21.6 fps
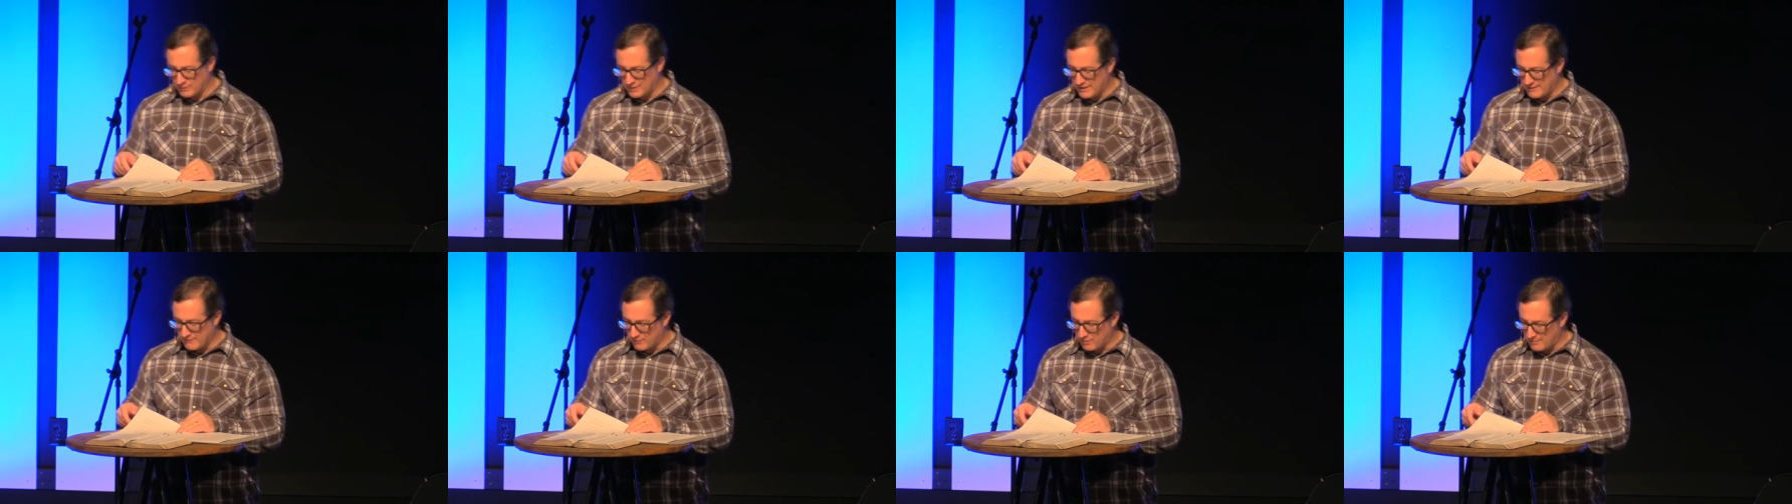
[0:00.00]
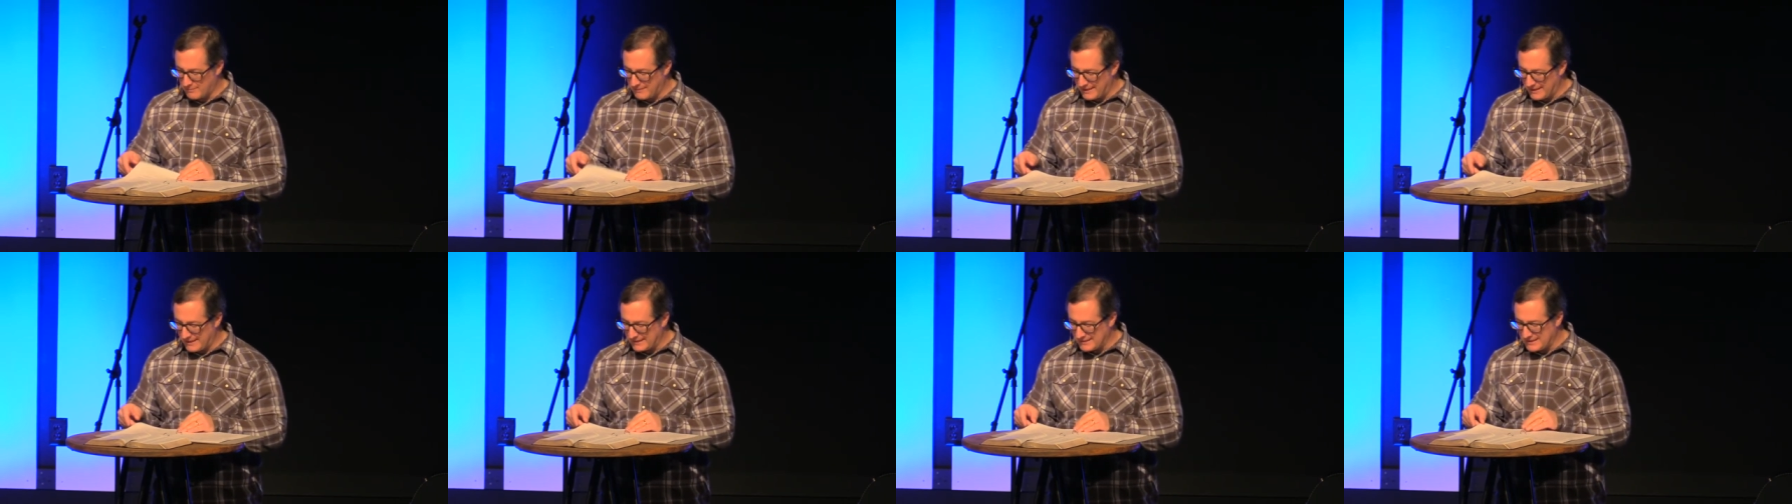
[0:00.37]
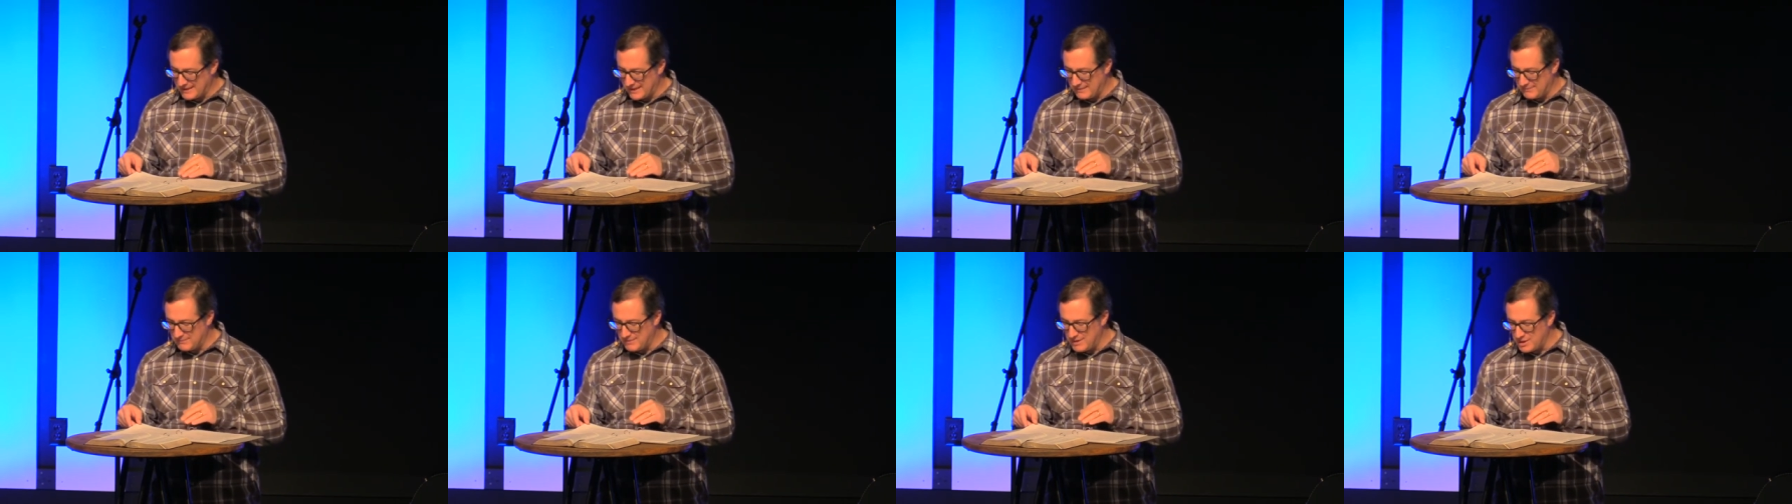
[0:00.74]
whenever a man
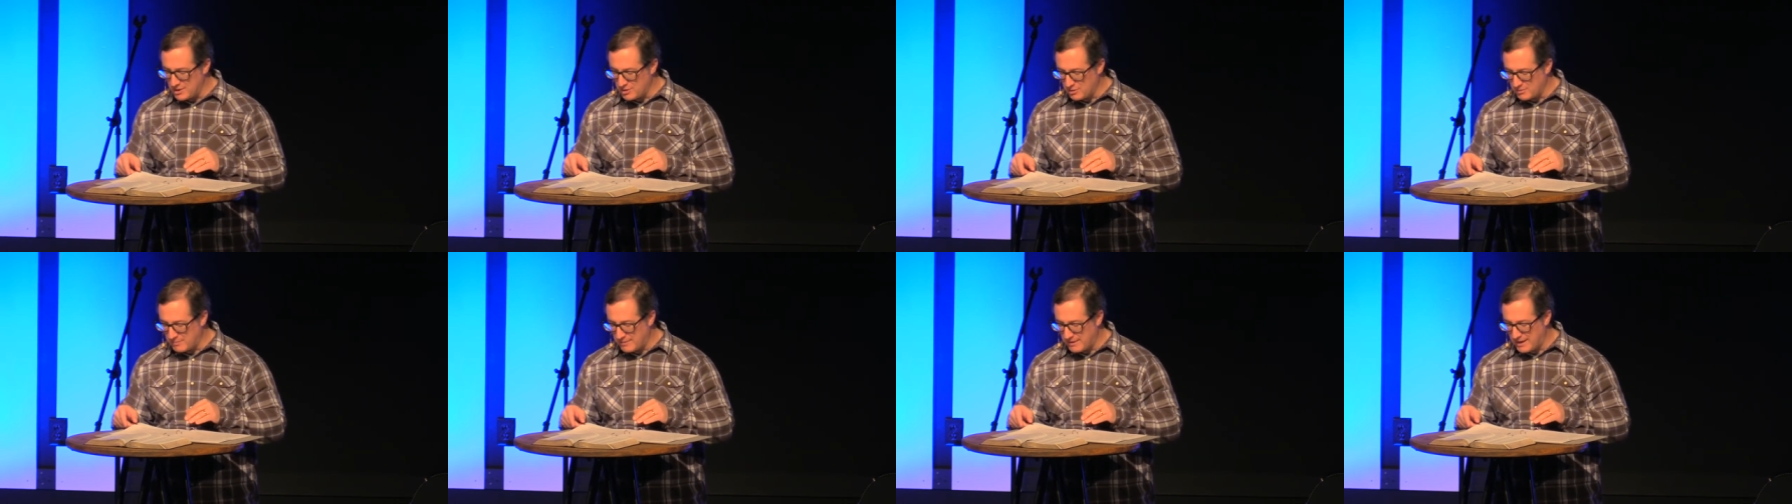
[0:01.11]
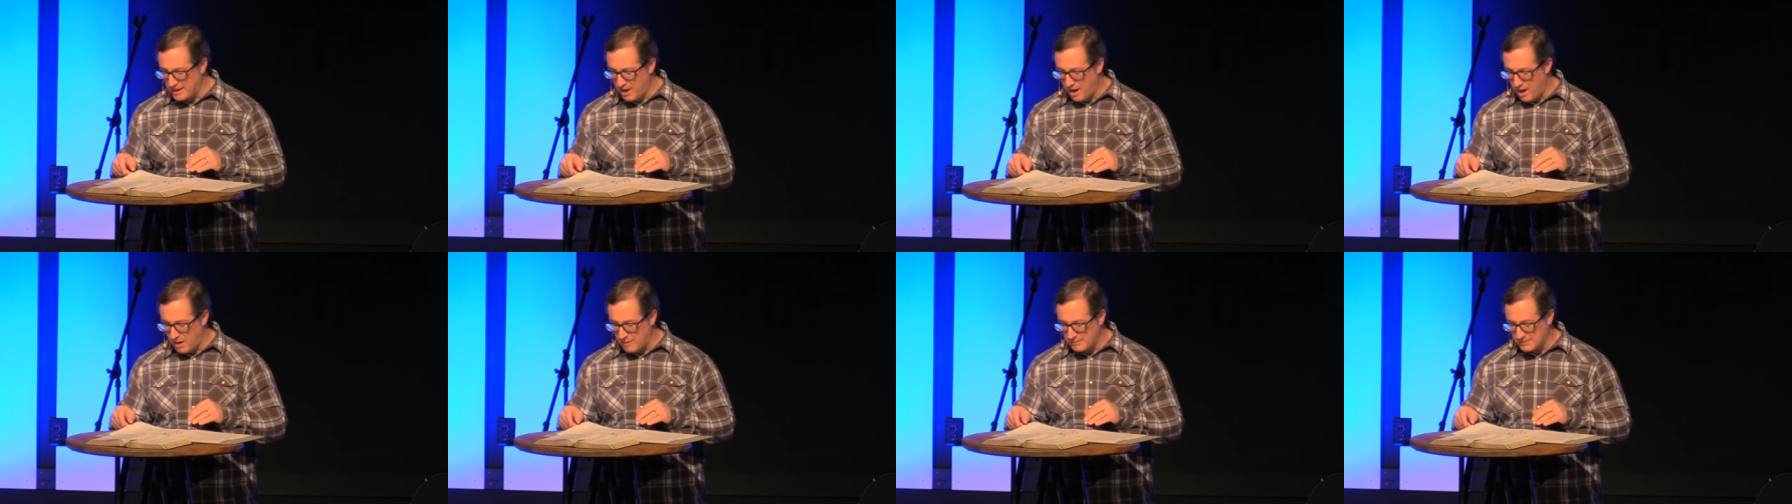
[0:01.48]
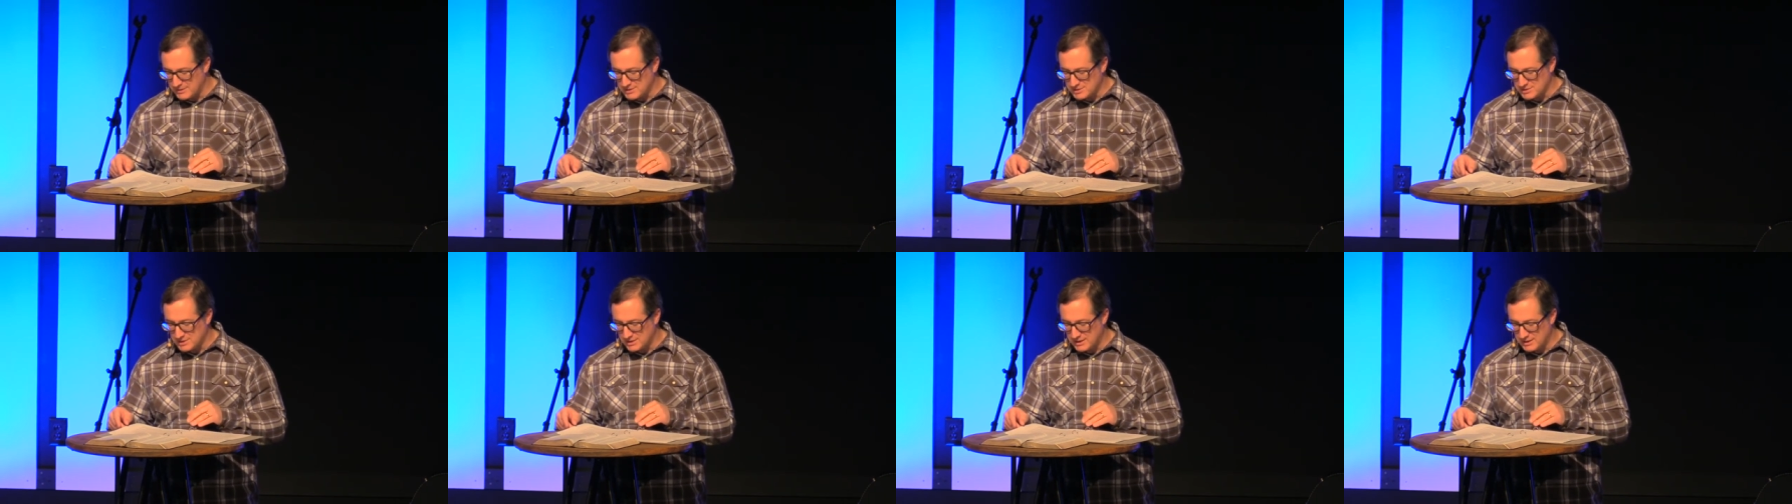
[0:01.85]
came near to pay
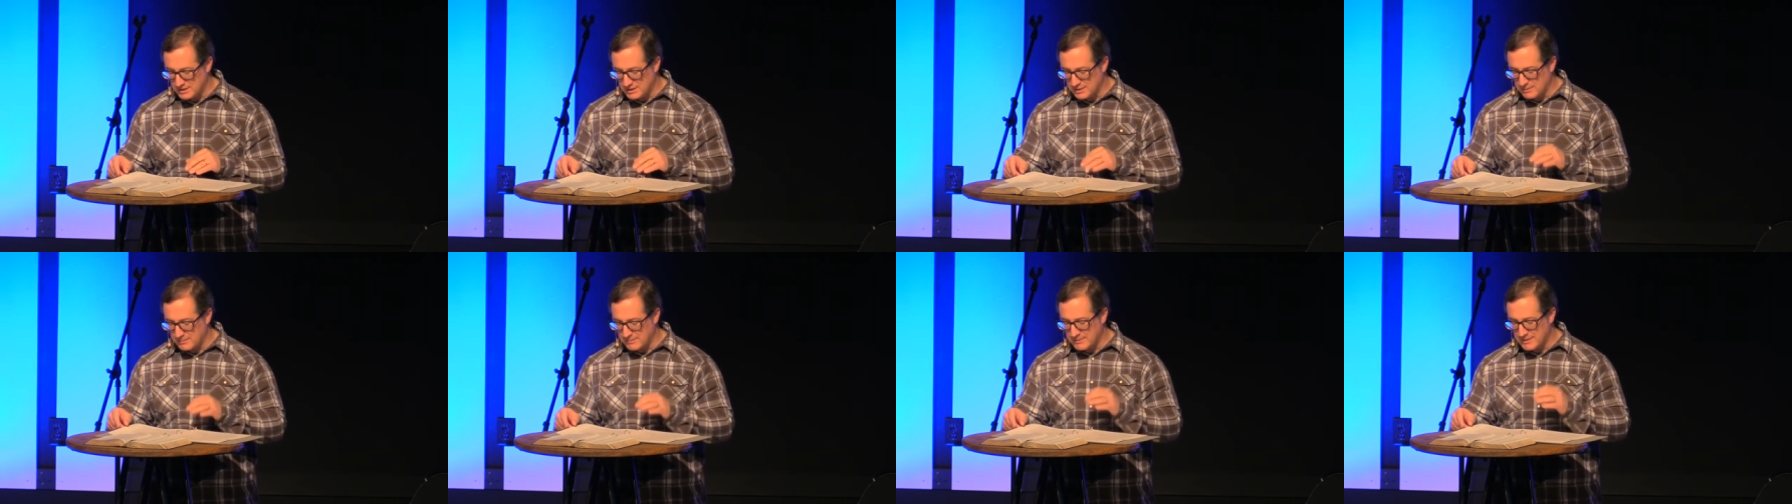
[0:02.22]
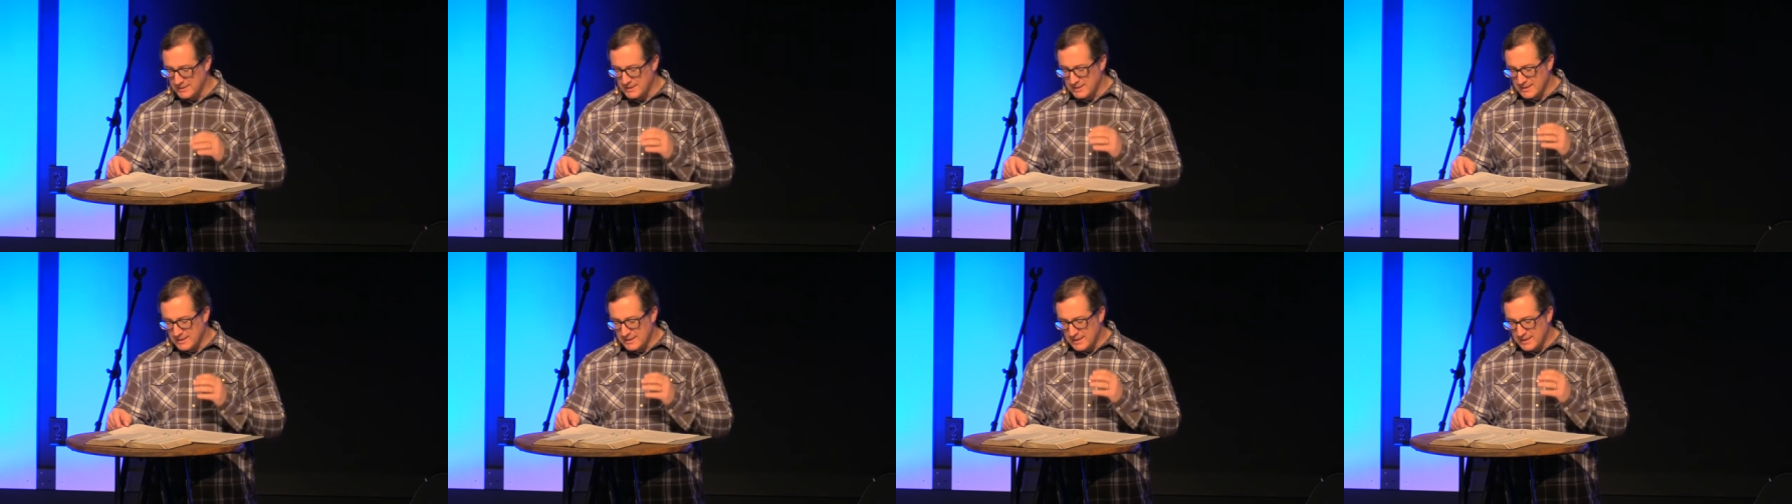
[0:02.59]
homage to him,